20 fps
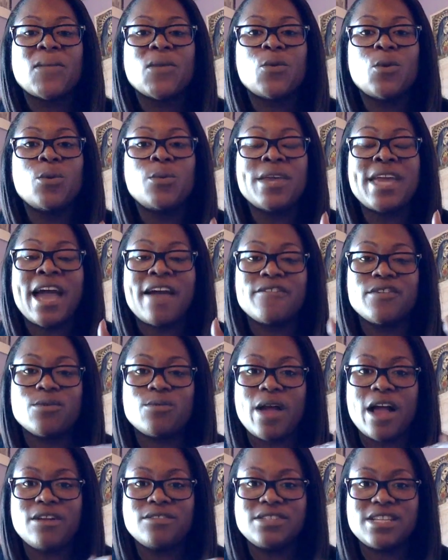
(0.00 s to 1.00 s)
what we have
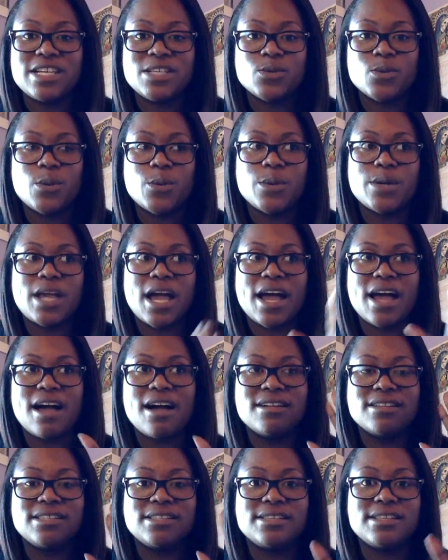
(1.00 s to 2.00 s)
around us when we're not
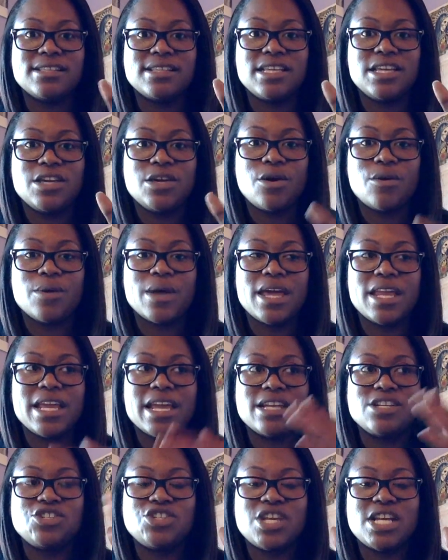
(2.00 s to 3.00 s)
constantly go
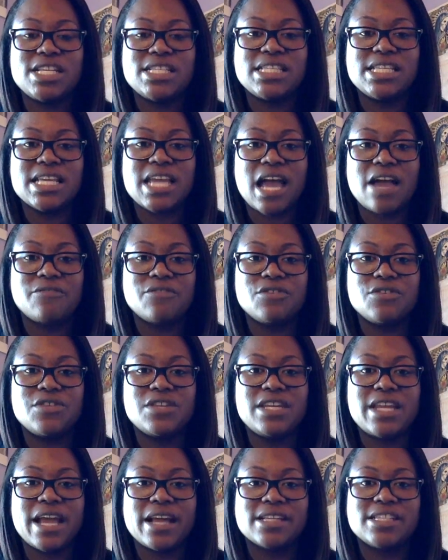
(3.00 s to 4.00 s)
getting and chasing after
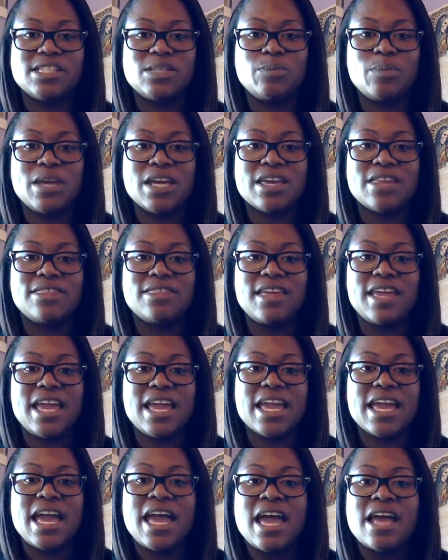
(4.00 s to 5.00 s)
the next big
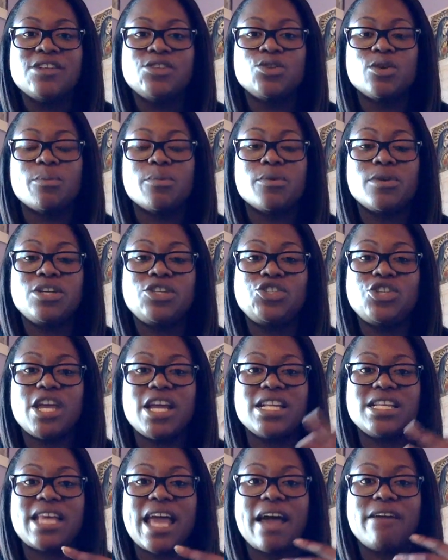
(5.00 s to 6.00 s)
thing to
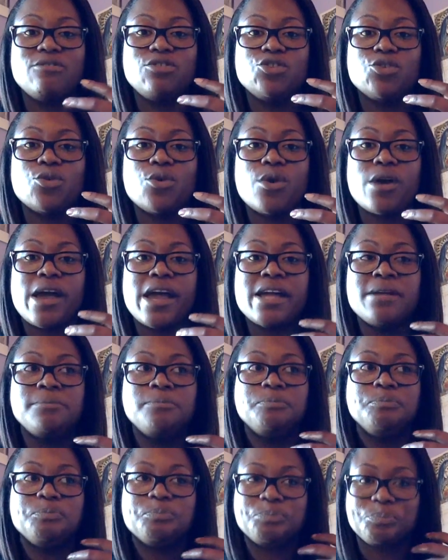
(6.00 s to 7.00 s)
appreciate and have joy
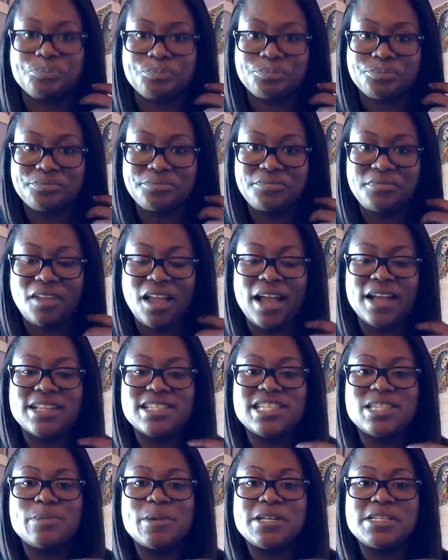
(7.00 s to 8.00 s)

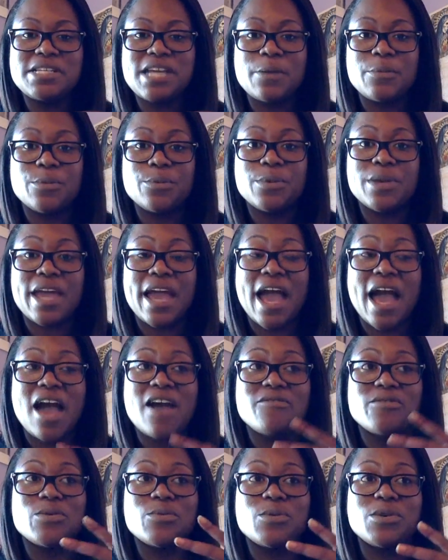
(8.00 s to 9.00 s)
and spend time when we
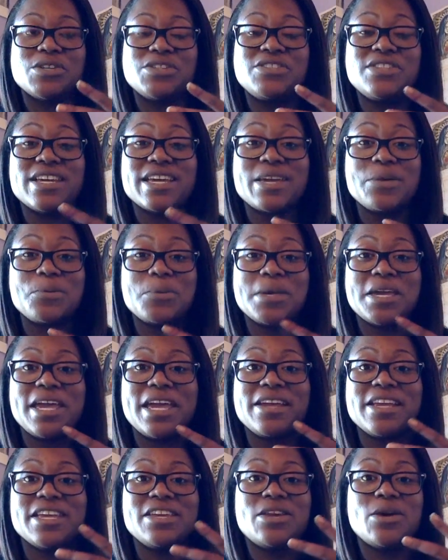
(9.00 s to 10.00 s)
have when we're sick and we
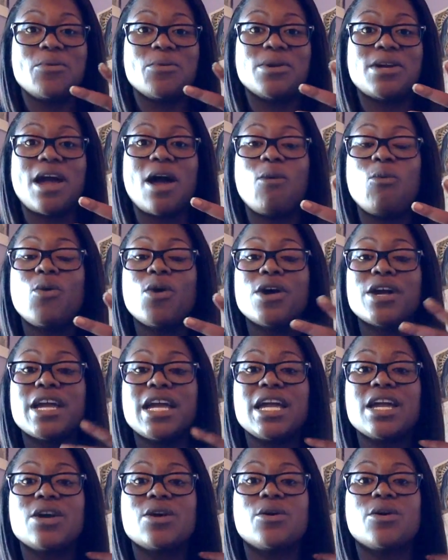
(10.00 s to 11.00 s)
you know we're not
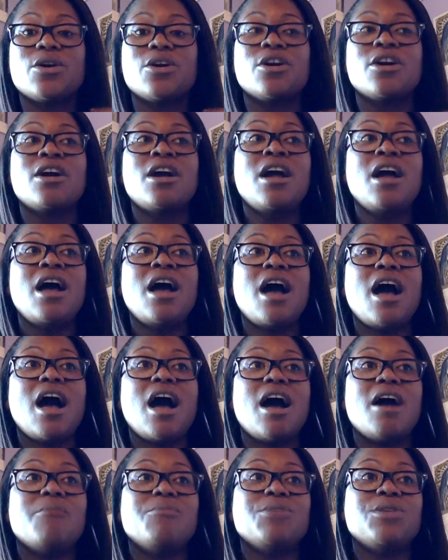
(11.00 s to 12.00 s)
working or
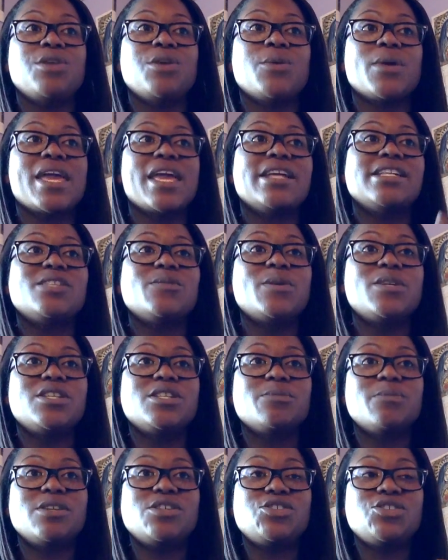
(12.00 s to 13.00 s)
um, you know we can't spend
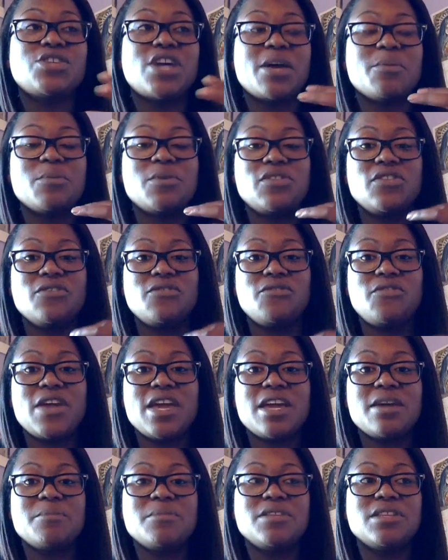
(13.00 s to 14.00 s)
as much time with the
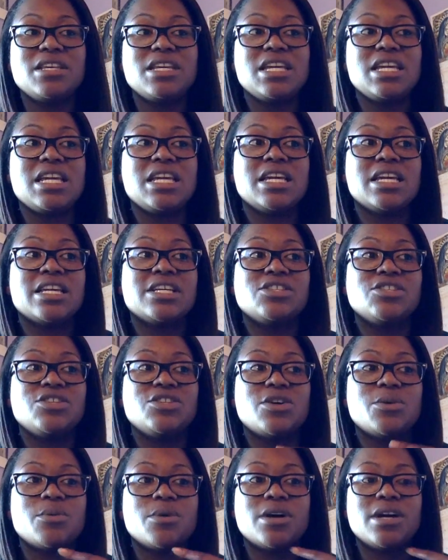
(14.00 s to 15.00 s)
family because
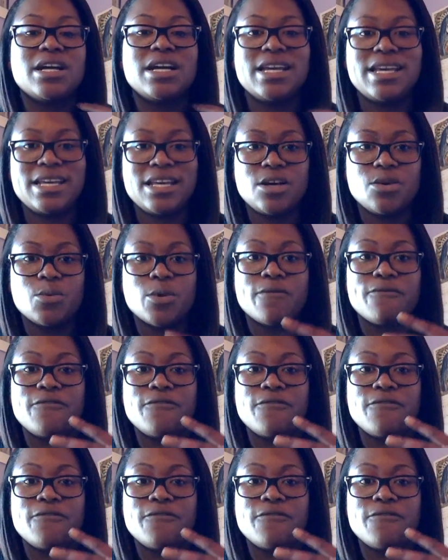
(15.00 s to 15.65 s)
you know we're ill we're